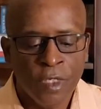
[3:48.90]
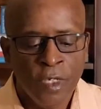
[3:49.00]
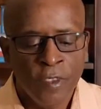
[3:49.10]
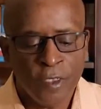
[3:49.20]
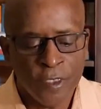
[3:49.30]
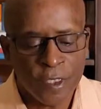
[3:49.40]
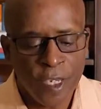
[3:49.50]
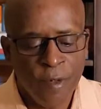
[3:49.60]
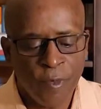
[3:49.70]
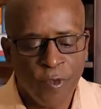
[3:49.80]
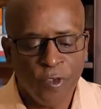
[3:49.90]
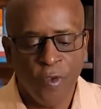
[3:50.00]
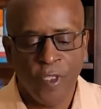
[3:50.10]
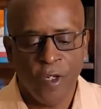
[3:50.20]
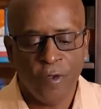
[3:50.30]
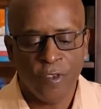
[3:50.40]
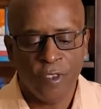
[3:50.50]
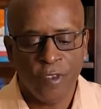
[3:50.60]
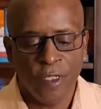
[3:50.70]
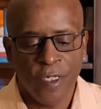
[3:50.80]
Since April
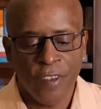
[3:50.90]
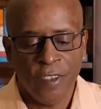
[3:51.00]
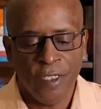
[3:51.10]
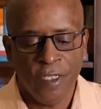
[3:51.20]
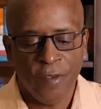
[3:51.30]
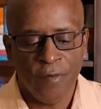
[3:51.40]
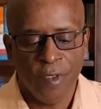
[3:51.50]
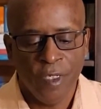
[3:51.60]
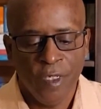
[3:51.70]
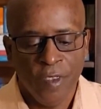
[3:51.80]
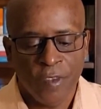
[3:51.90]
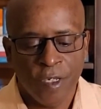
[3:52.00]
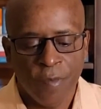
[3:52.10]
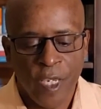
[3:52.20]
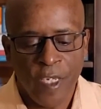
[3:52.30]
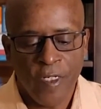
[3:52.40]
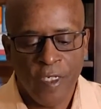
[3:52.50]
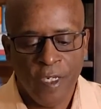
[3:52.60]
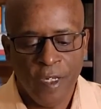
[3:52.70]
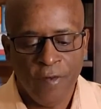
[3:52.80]
2019, some
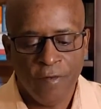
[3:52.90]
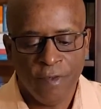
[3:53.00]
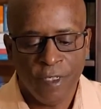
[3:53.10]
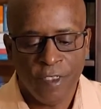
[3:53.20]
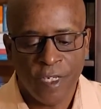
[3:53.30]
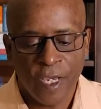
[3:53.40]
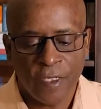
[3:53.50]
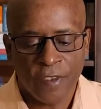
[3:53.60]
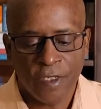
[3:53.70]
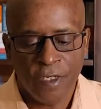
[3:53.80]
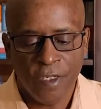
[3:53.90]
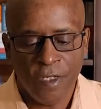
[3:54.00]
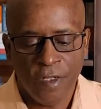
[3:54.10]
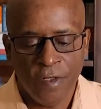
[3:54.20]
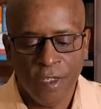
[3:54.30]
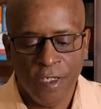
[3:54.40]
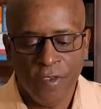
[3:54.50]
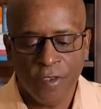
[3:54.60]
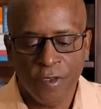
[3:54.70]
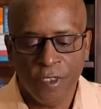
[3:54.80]
ADF attacks in
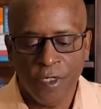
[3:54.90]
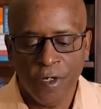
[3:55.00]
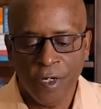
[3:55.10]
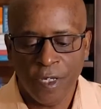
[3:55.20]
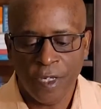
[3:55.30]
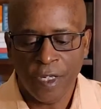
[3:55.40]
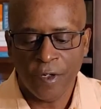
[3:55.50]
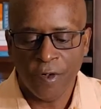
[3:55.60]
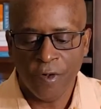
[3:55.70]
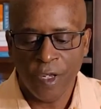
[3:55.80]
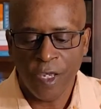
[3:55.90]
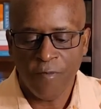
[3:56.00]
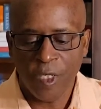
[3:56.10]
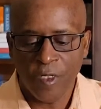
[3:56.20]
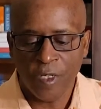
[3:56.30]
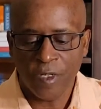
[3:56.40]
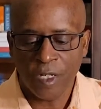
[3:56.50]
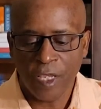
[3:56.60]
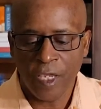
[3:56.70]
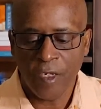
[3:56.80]
eastern DR Congo have been
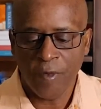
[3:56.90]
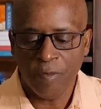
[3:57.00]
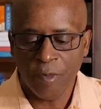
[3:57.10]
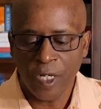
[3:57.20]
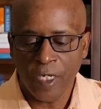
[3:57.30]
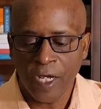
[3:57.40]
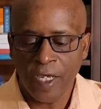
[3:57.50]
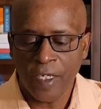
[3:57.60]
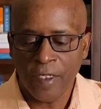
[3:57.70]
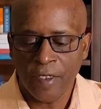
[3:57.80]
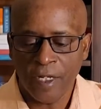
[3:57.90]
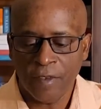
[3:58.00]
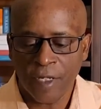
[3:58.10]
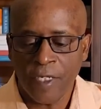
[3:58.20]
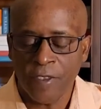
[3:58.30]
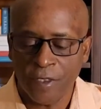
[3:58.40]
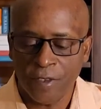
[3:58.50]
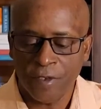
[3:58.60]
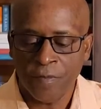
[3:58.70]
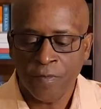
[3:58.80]
claimed by
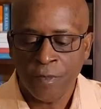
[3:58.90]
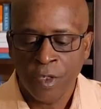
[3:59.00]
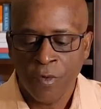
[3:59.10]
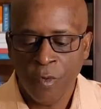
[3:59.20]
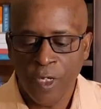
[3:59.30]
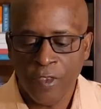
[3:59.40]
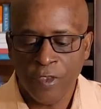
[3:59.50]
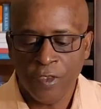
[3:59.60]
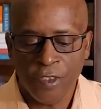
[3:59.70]
ISIS, which